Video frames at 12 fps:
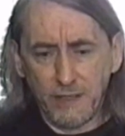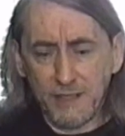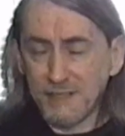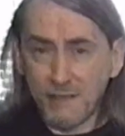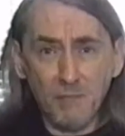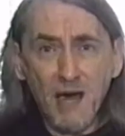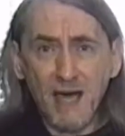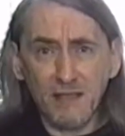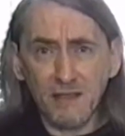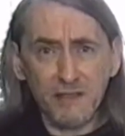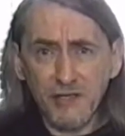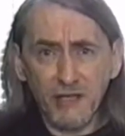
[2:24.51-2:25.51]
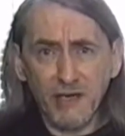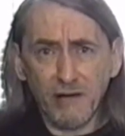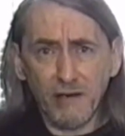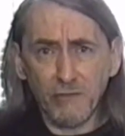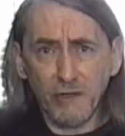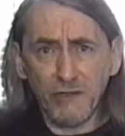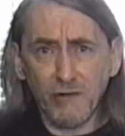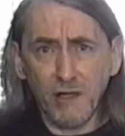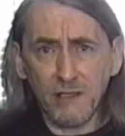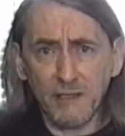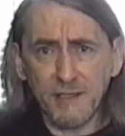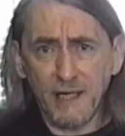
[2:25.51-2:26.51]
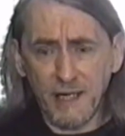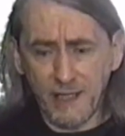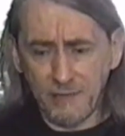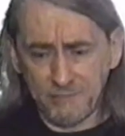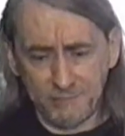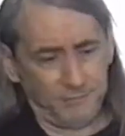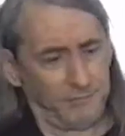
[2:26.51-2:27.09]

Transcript: is the model that you carry with you all the time.